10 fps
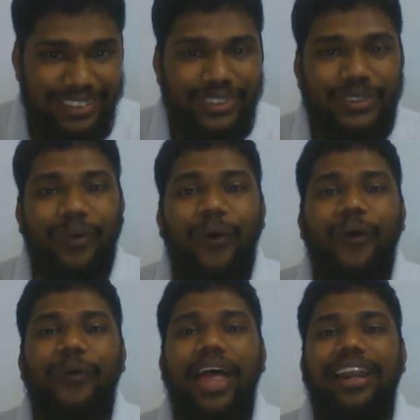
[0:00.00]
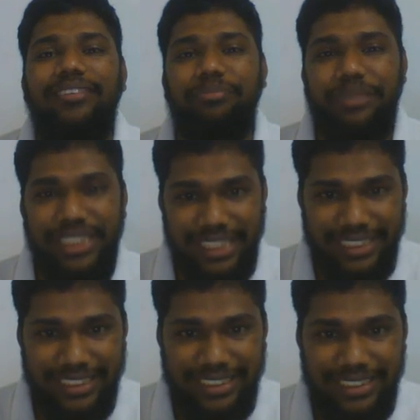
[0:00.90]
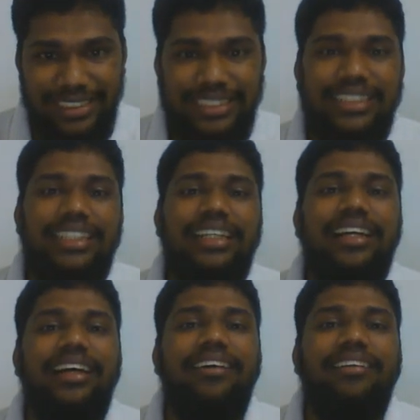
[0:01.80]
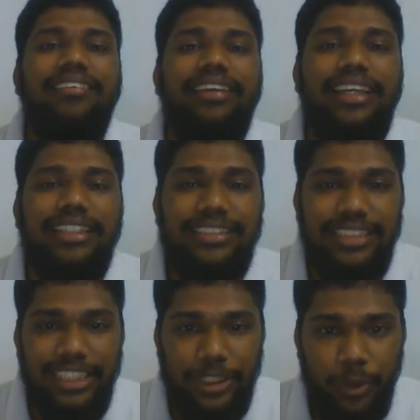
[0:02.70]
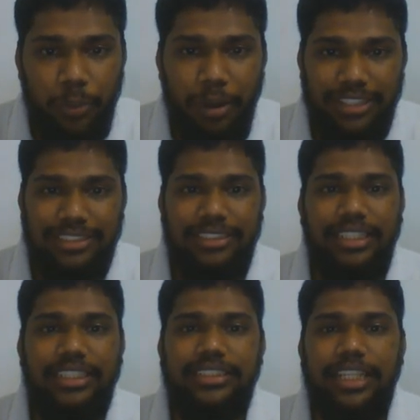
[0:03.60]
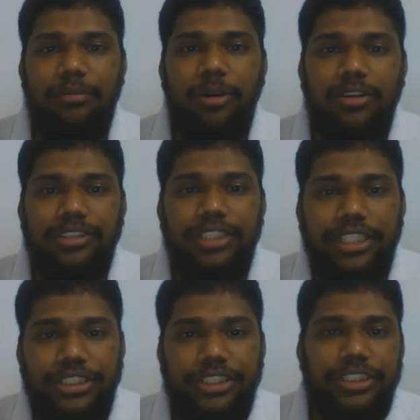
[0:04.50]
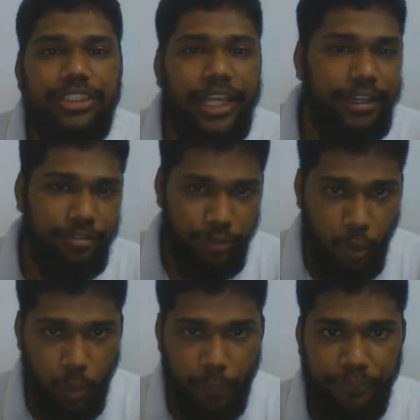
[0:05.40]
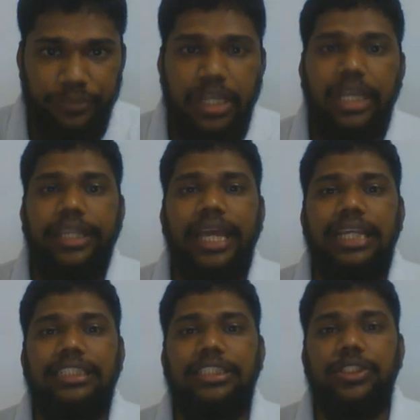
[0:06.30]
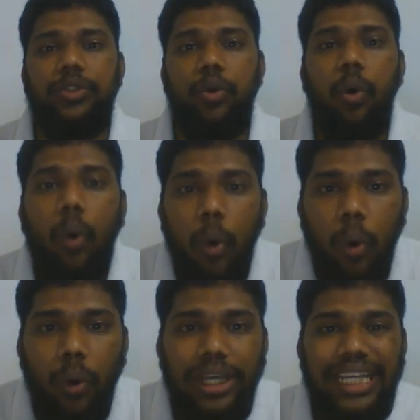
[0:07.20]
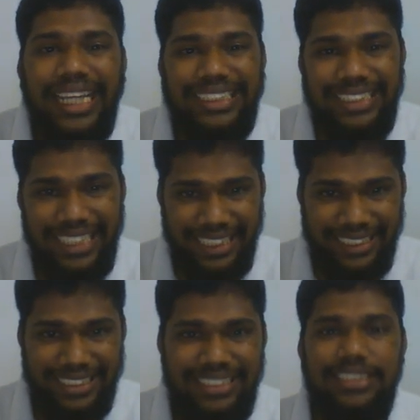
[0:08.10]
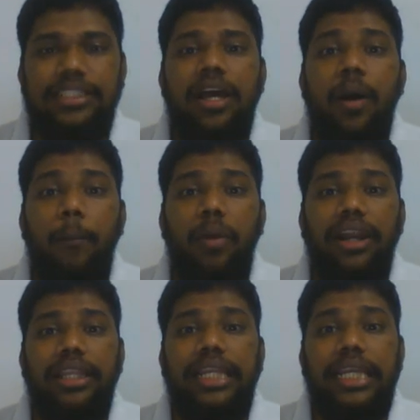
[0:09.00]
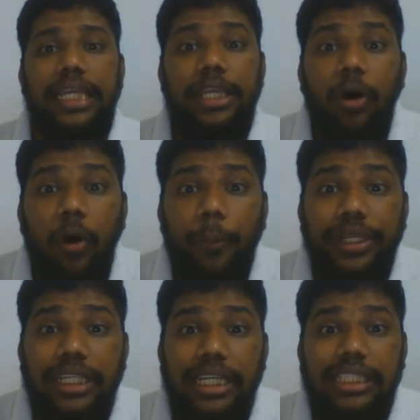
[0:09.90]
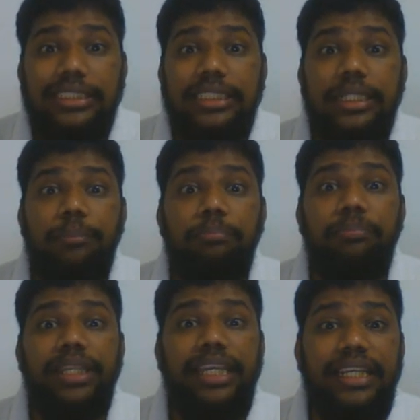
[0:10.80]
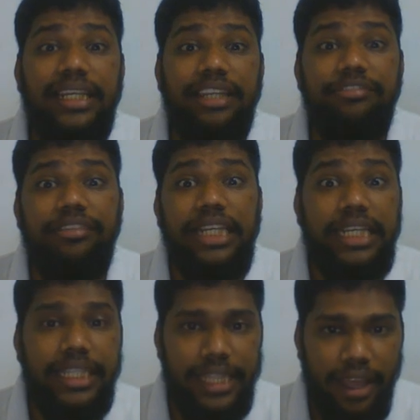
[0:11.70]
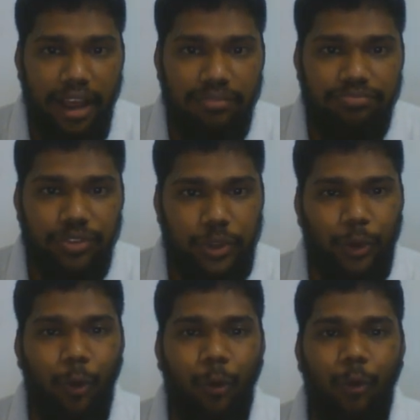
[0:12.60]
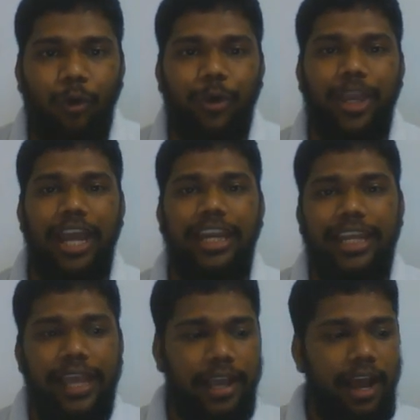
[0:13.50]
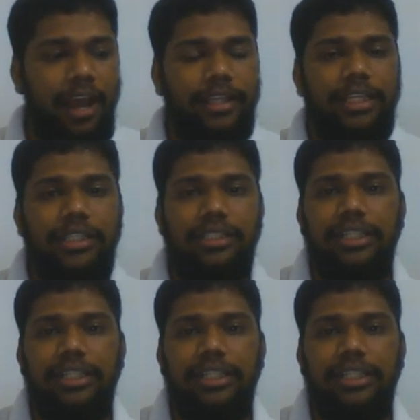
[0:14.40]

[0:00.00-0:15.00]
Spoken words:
So that means in zinc 2+, the stable oxidation state form, there is no s electrons, but the d orbital is completely filled there. So you can take either